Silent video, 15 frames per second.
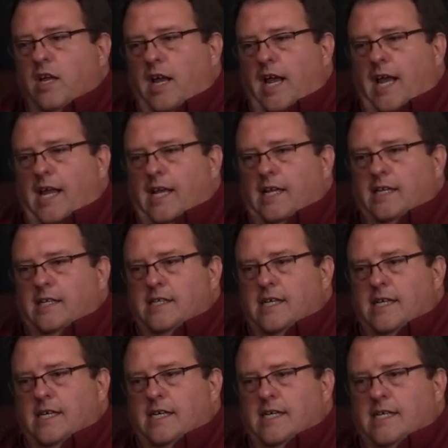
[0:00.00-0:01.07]
and
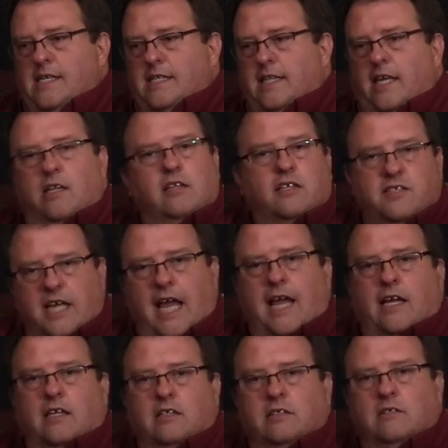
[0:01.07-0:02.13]
they'll
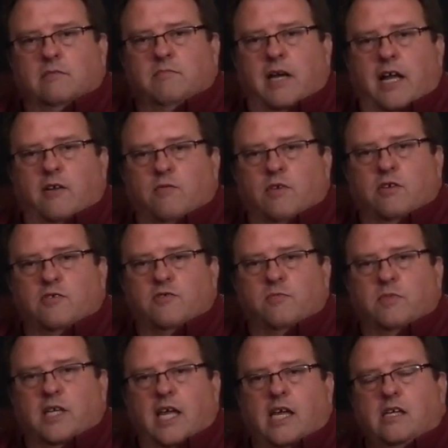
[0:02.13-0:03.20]
attack Baton Rouge
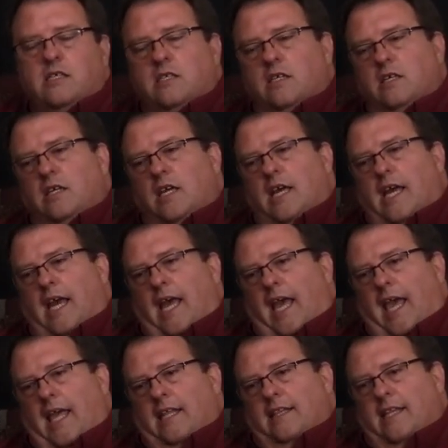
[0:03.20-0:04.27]
from the east,
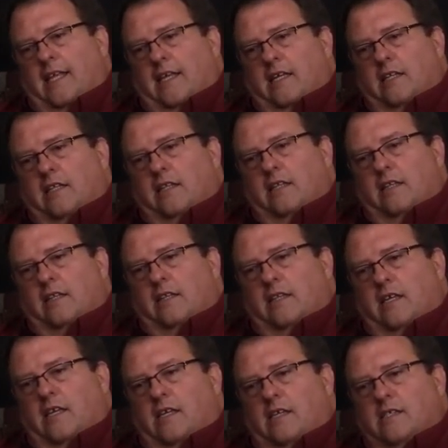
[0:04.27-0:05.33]
and then
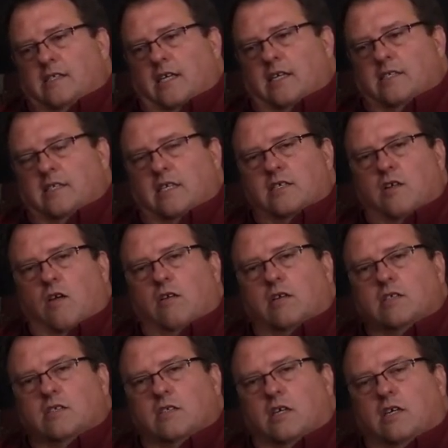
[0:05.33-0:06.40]
the CSS
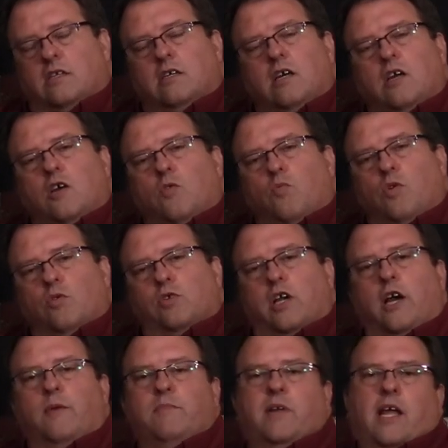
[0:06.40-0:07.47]
Arkansas will
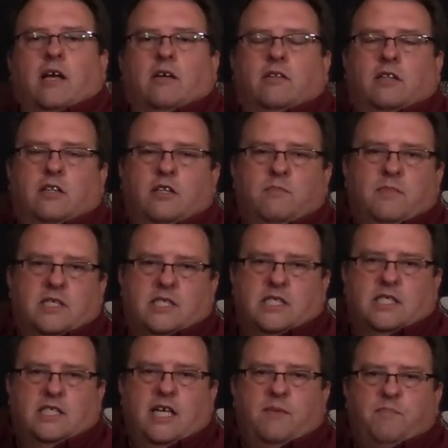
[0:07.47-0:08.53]
come down the
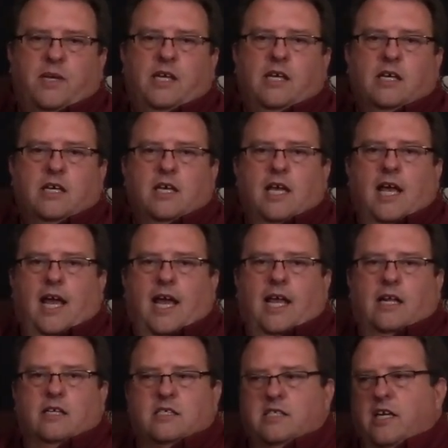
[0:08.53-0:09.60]
Mississippi
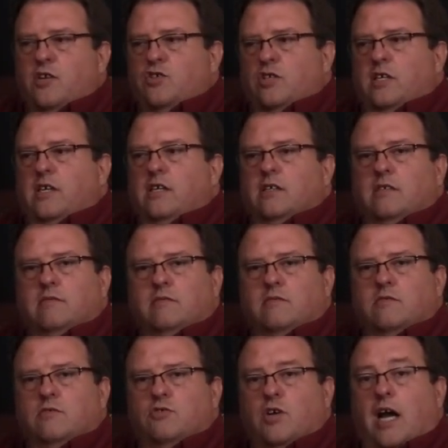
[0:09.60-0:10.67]
and essentially
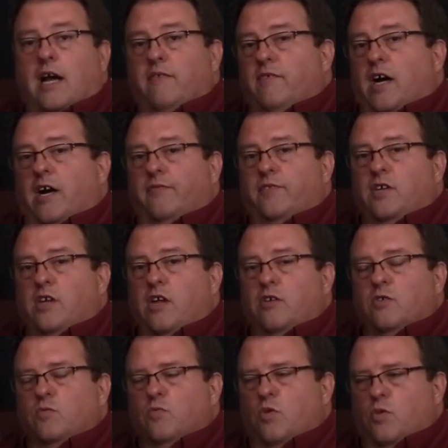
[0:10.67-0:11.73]
drive off the
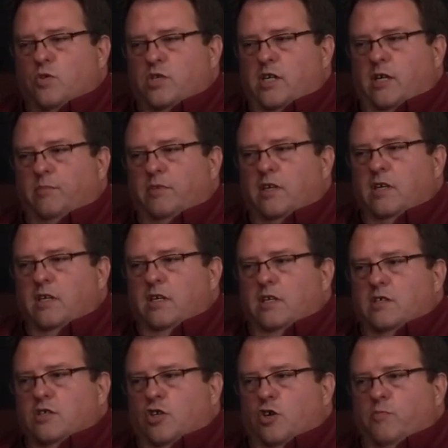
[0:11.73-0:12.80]
Union warships.
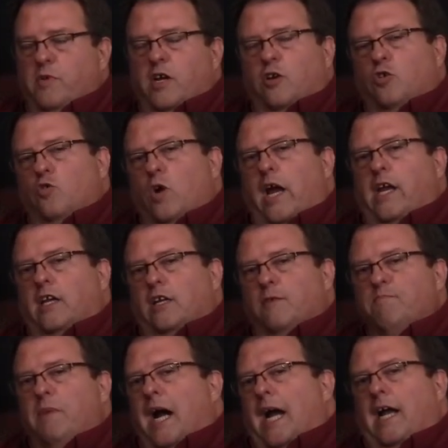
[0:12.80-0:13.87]
It's going to be a great
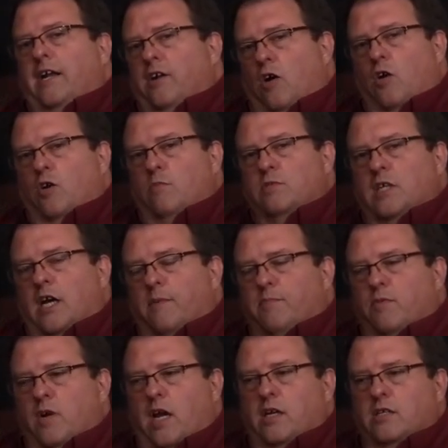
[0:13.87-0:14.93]
combined arms
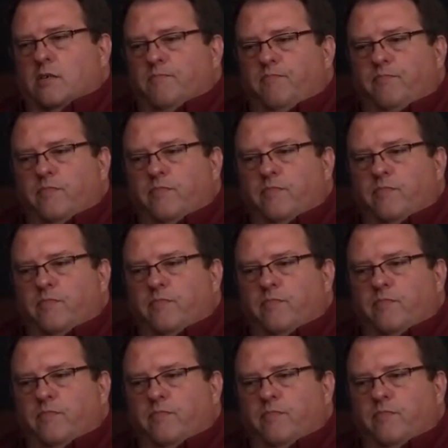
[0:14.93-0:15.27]
operation.